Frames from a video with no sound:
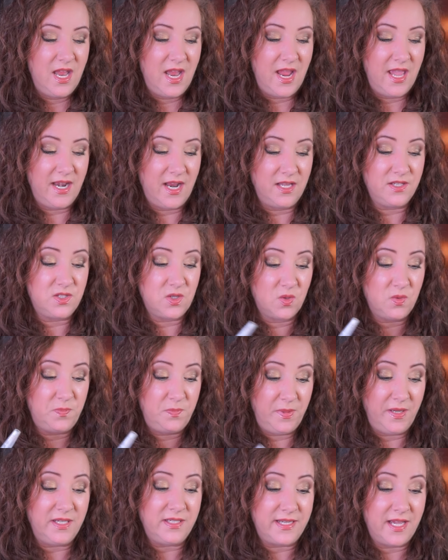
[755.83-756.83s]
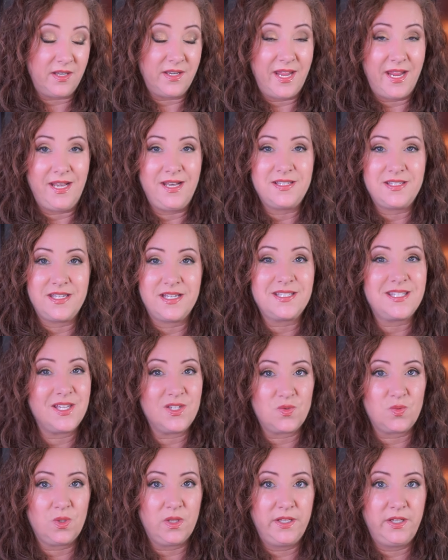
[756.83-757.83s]
And so being down to 86
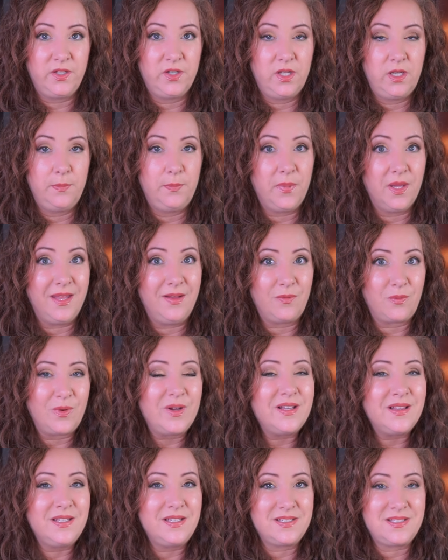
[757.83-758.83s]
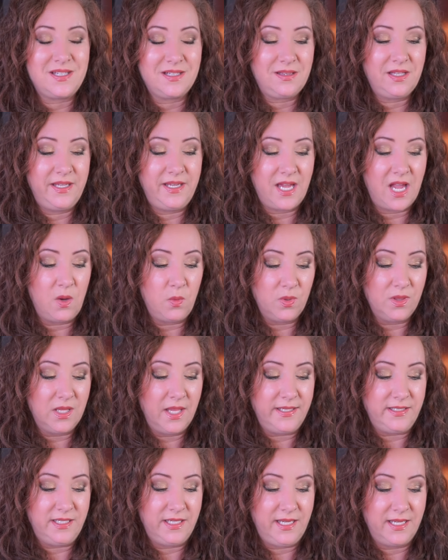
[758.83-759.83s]
is really good, but realistically, I would
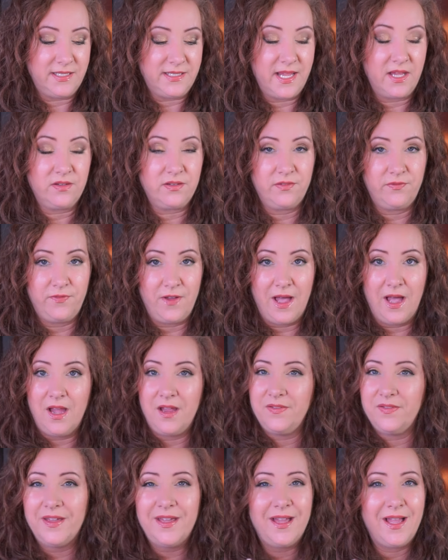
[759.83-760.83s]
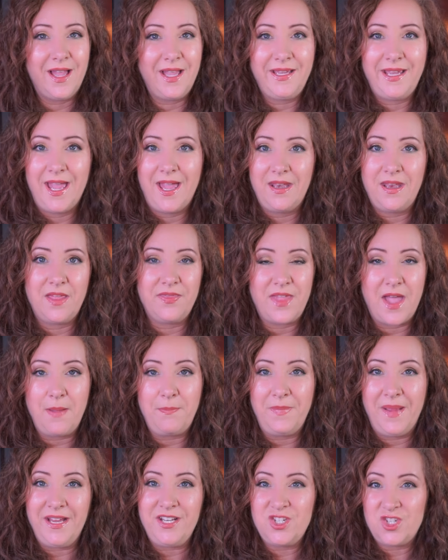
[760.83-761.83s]
like to get down to five. Again,
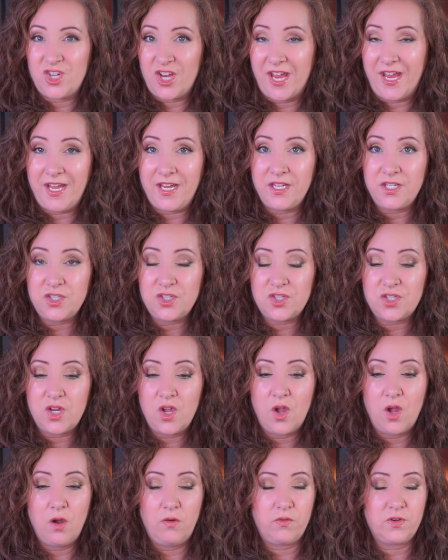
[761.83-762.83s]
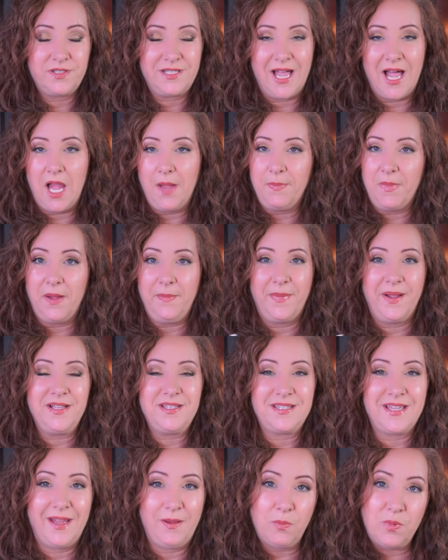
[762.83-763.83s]
that may change over time. I might
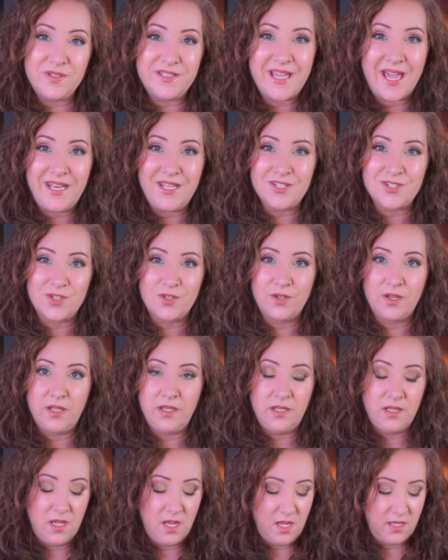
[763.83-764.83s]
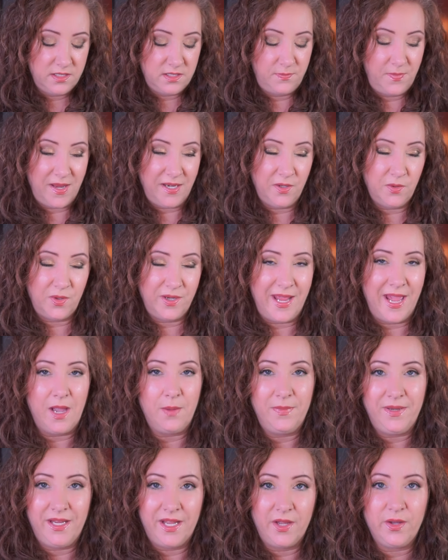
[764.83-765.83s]
say, well, 10 is good, depending on how
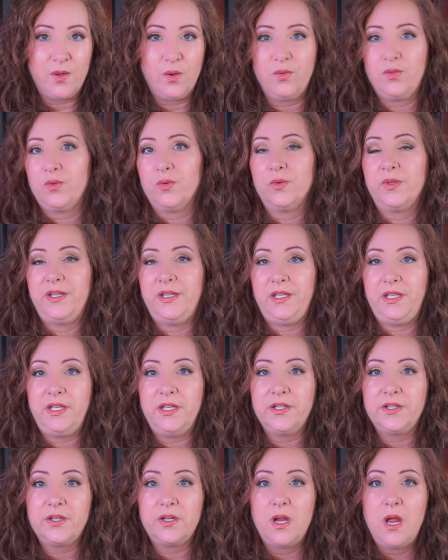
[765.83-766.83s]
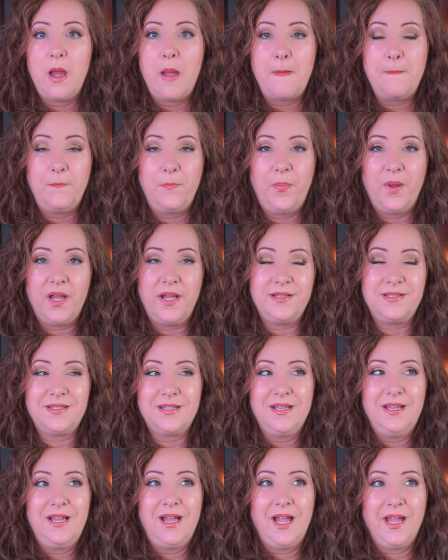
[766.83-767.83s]
many I go through in a year but
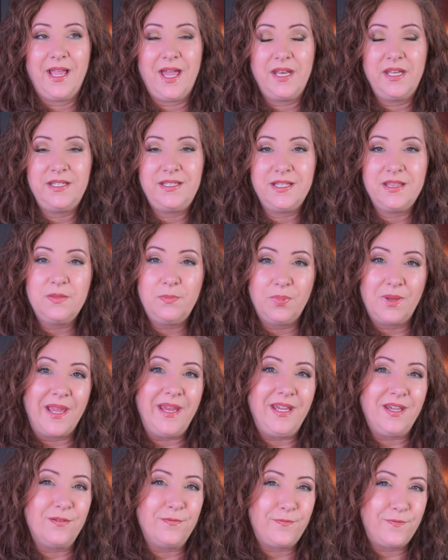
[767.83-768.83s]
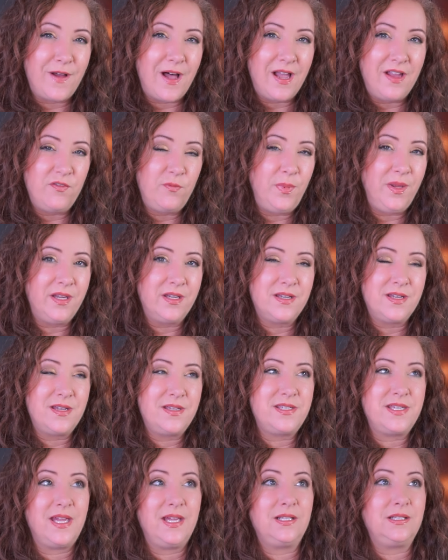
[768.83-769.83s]
I kind of did the blanket five
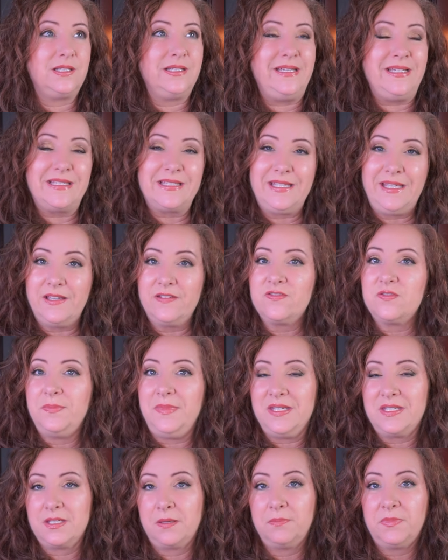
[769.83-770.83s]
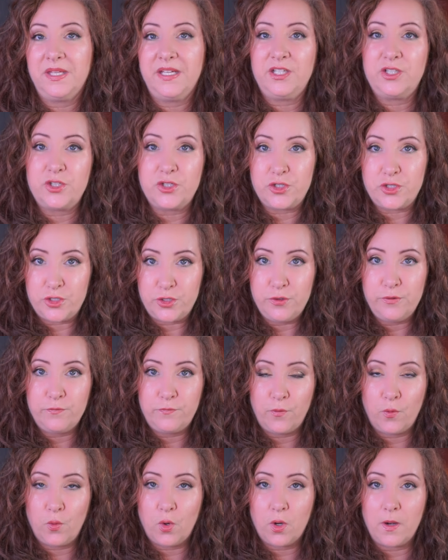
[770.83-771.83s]
because at least gives me something to shoot
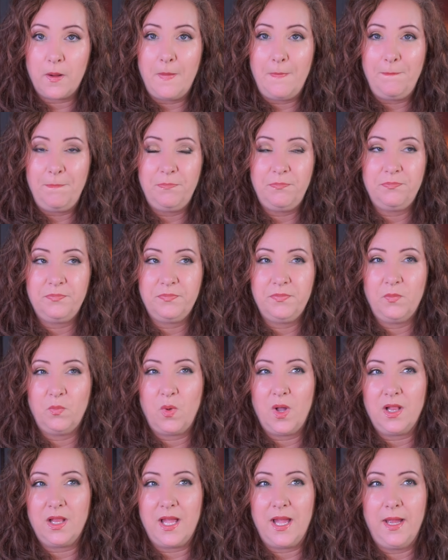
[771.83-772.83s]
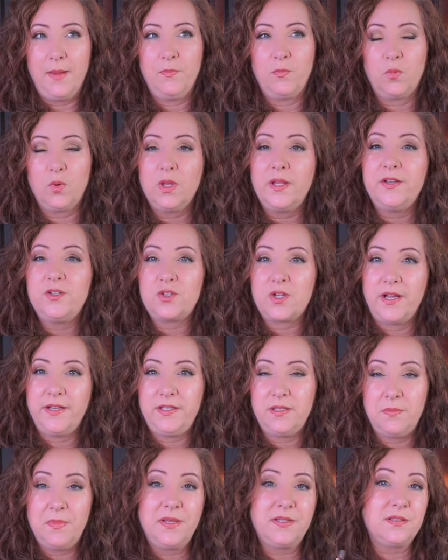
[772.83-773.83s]
for while I'm really trying
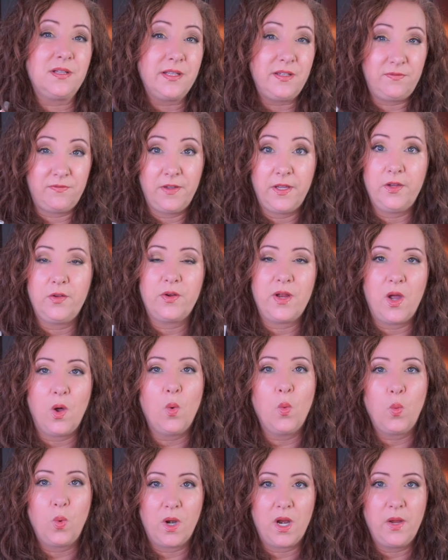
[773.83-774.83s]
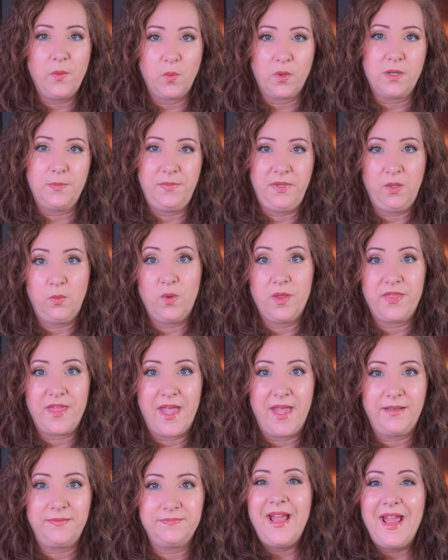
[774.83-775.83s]
to mentally figure out where I want to be with that.